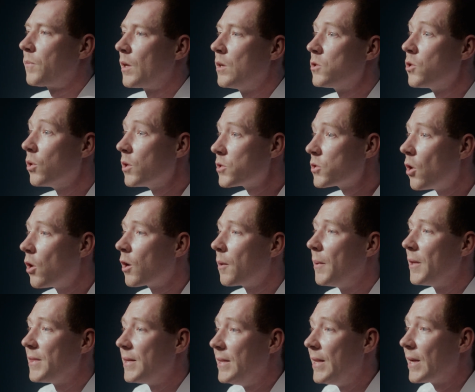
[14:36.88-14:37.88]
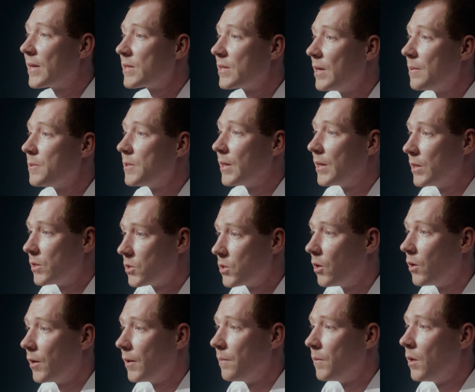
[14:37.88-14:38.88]
So let's talk about the next steps to get
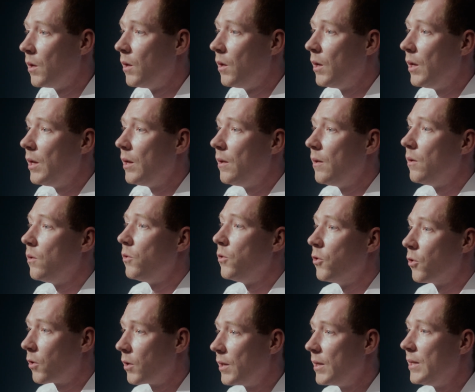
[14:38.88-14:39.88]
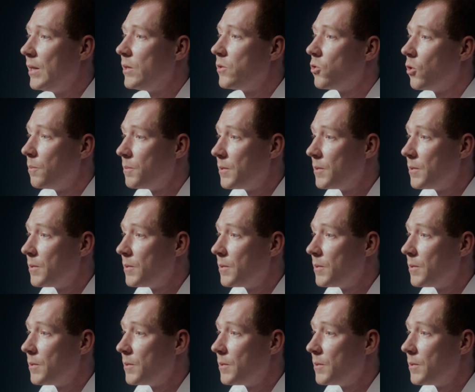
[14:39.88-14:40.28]
started. you're going to need to